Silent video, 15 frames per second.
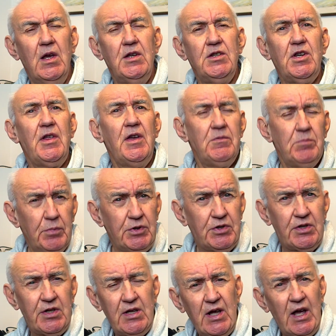So that was
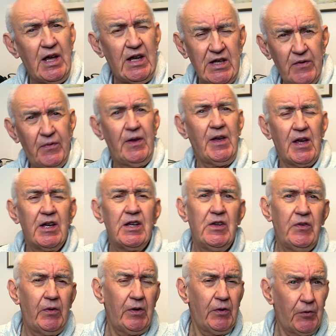the
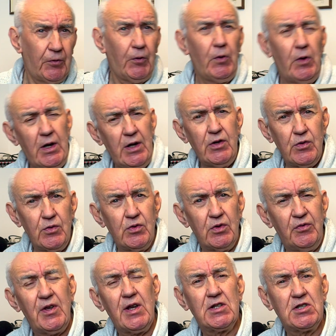AV-400
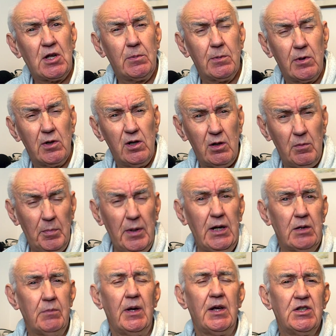VSWR
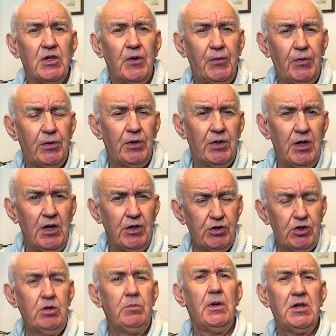power meter for
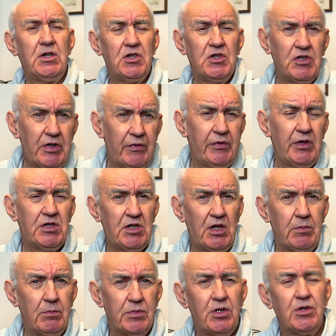2 meters and 70 cms.